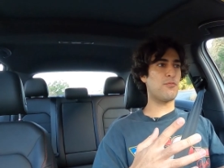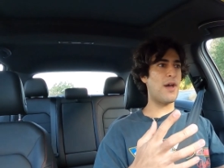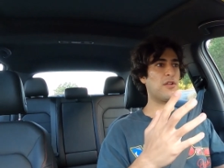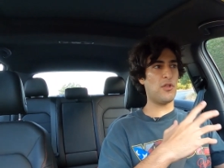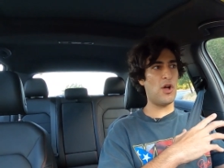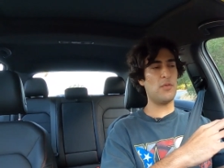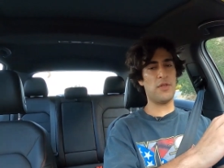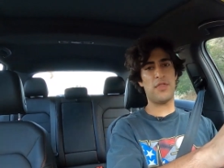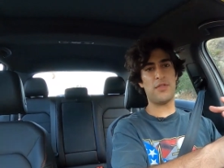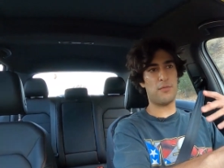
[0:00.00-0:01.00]
right along
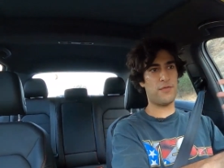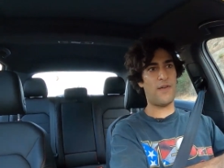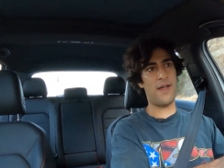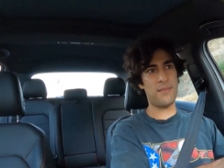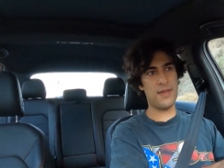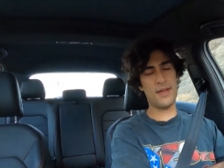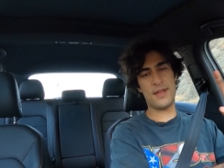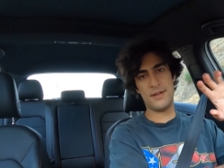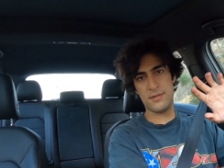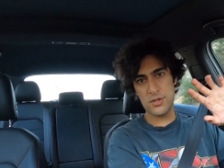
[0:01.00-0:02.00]
with the refinement
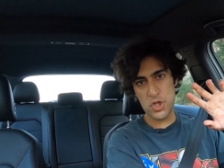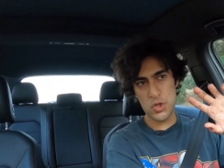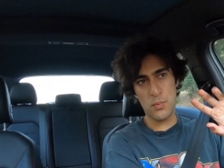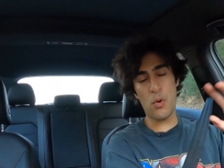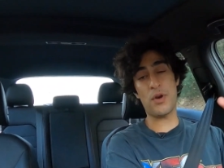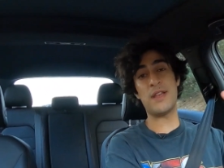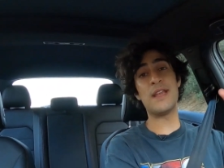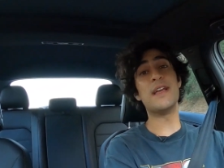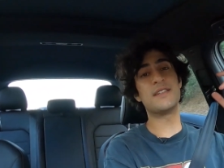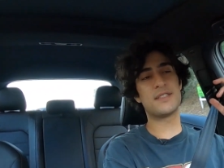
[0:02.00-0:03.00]
and
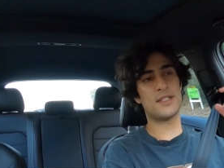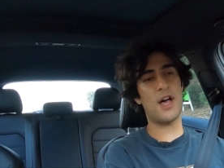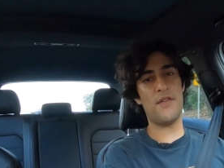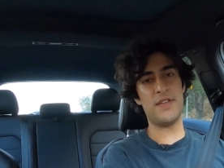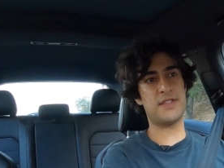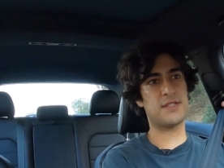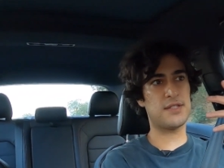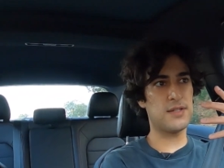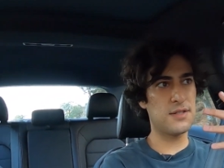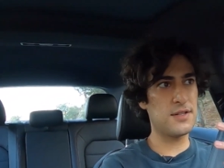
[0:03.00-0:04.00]
sportiness of its
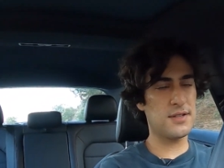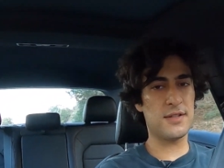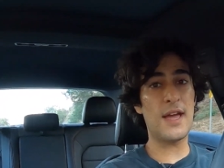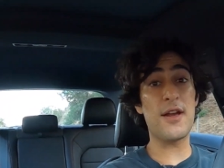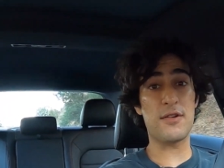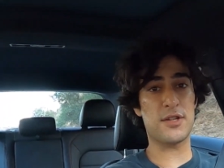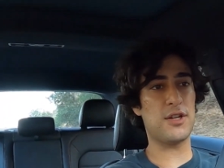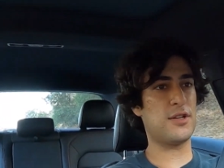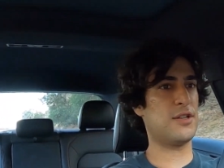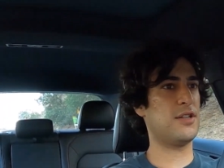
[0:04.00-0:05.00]
character.